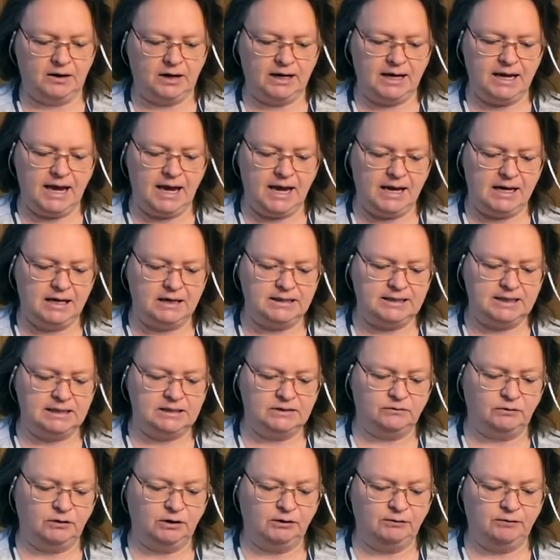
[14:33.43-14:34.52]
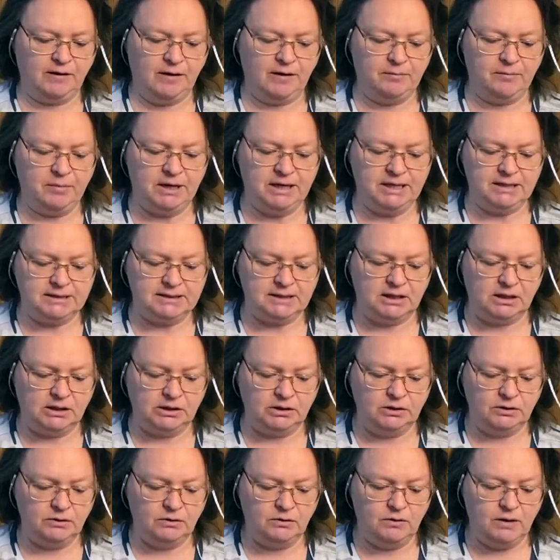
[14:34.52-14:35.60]
Again, takes 45 minutes,
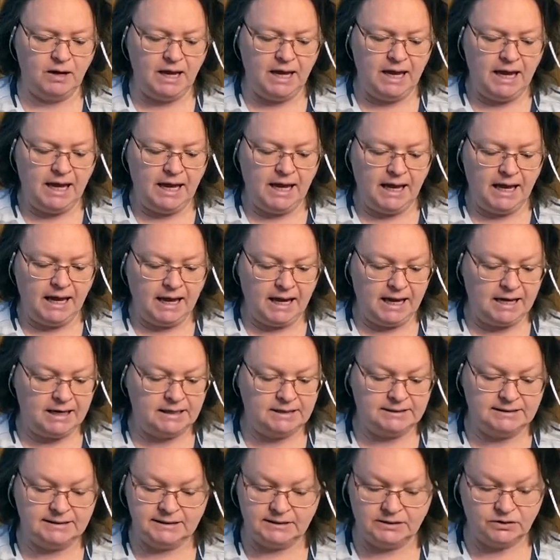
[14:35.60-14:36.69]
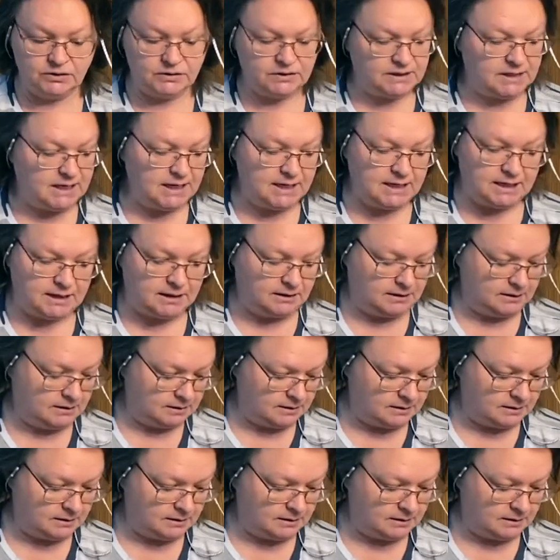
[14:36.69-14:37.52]
glue and scissors needed.